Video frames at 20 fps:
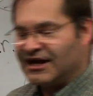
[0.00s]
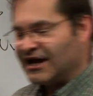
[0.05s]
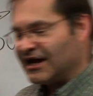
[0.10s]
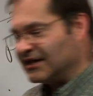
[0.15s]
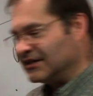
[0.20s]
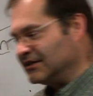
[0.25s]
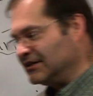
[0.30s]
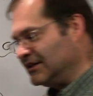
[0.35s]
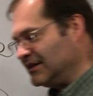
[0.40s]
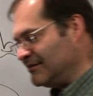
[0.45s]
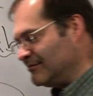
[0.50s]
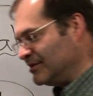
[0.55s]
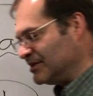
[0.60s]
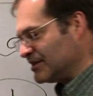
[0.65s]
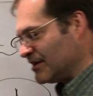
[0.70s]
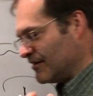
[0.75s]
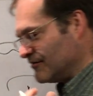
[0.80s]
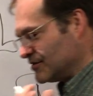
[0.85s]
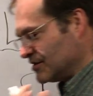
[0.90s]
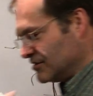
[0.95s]
A limit
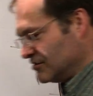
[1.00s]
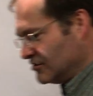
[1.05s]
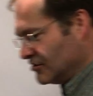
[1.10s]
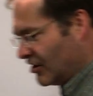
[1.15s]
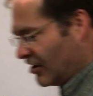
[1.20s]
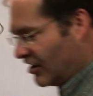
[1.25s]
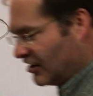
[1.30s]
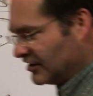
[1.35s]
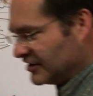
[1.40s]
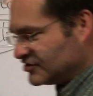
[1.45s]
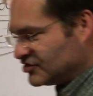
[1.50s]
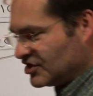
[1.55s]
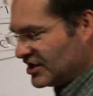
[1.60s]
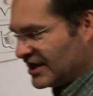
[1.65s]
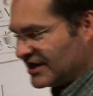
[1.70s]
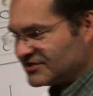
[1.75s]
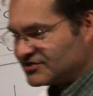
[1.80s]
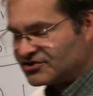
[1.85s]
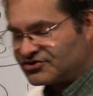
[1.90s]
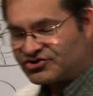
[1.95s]
of the knowledge he has.